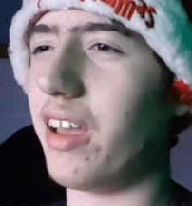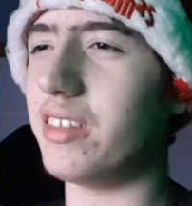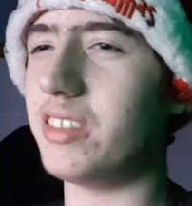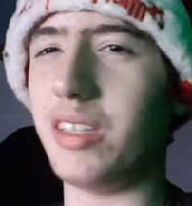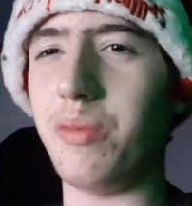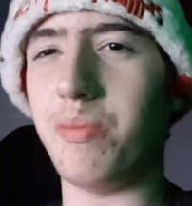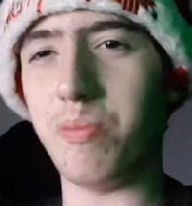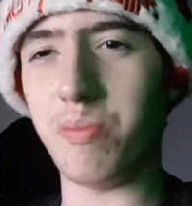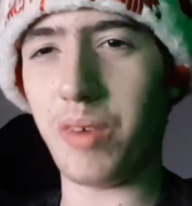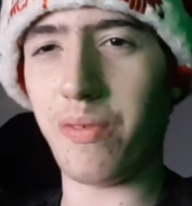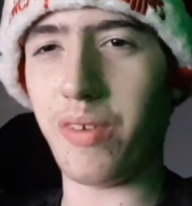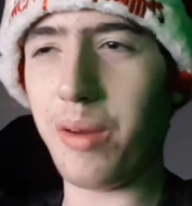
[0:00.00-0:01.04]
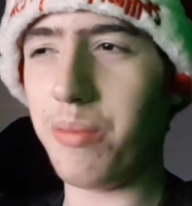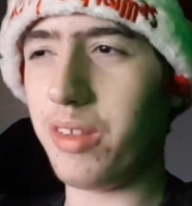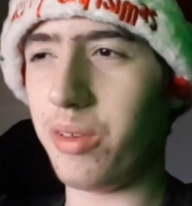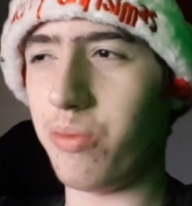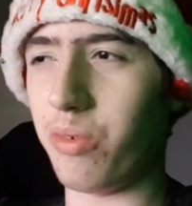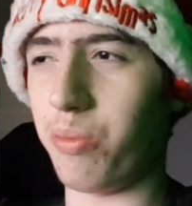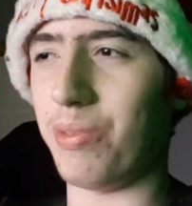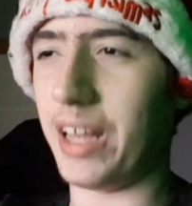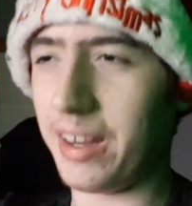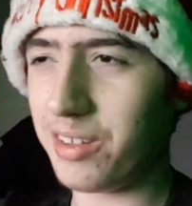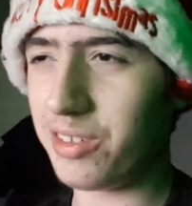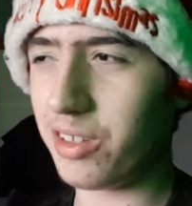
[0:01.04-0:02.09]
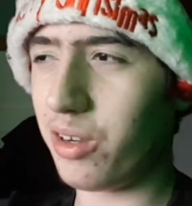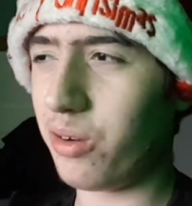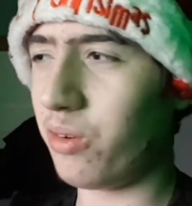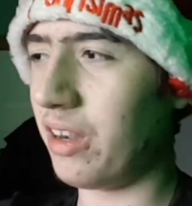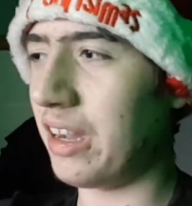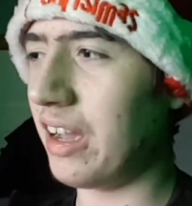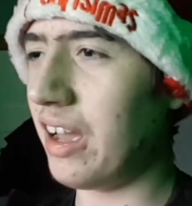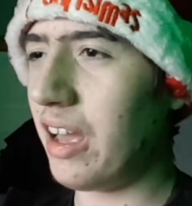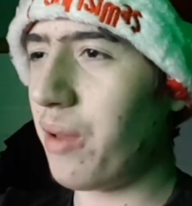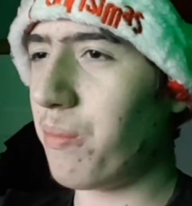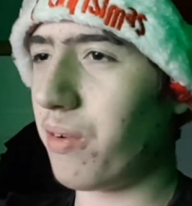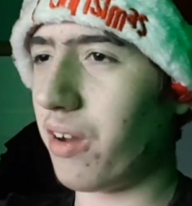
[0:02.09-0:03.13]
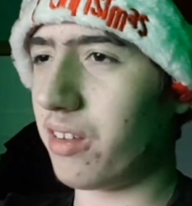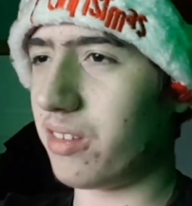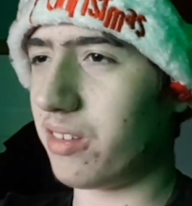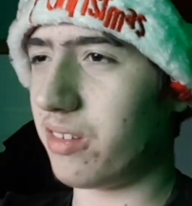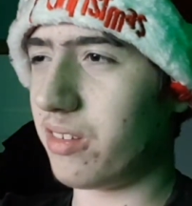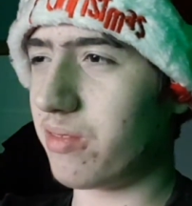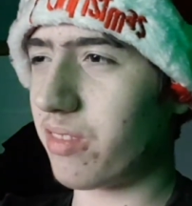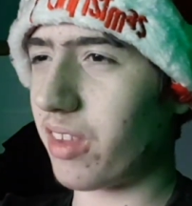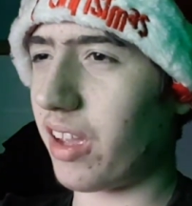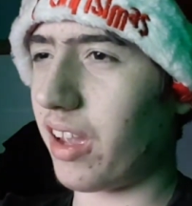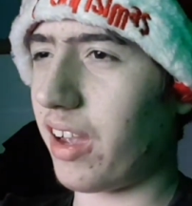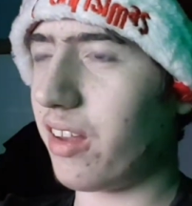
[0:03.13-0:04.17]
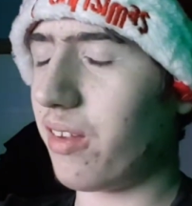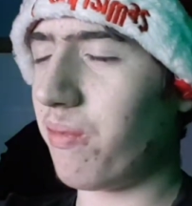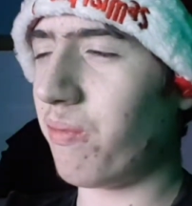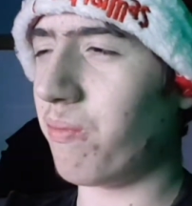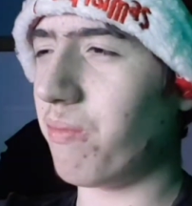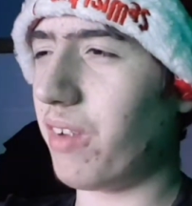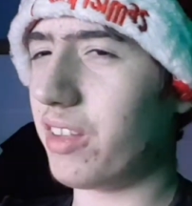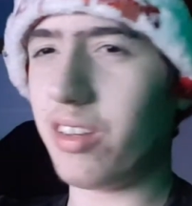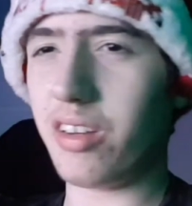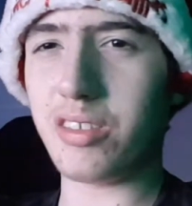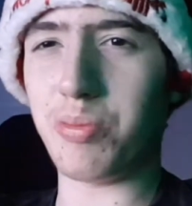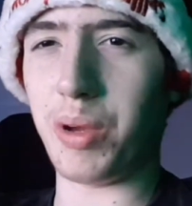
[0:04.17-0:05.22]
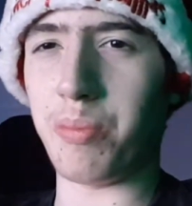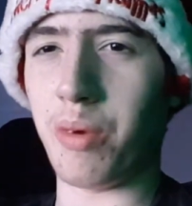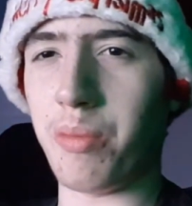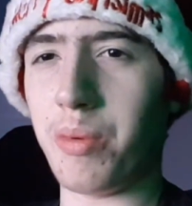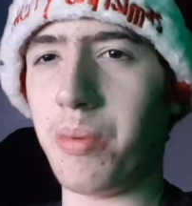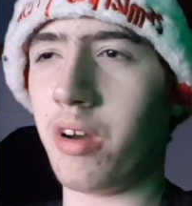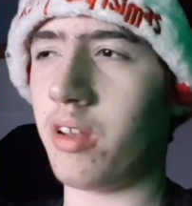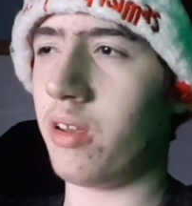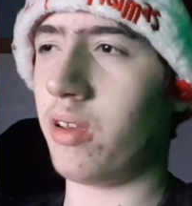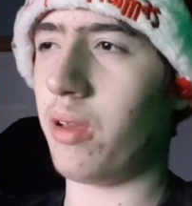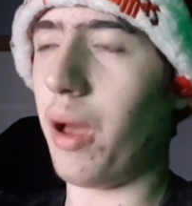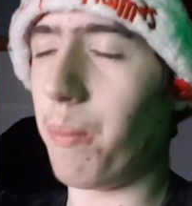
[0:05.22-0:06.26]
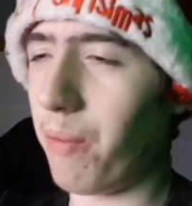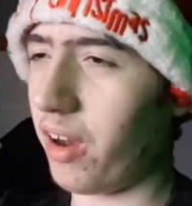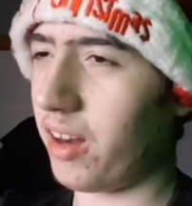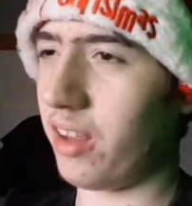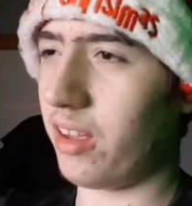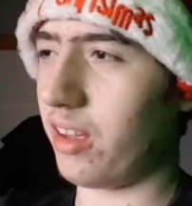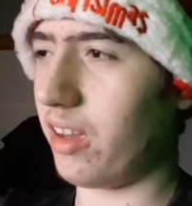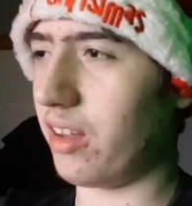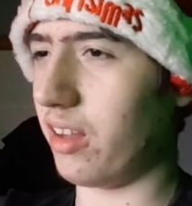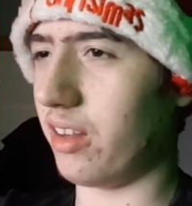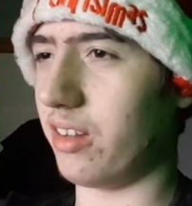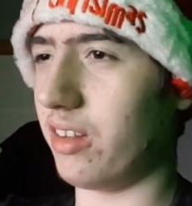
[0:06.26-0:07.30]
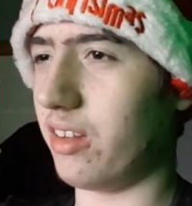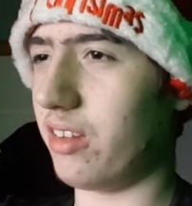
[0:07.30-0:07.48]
see, my family were planning to go, but I talked to my mom about it, and then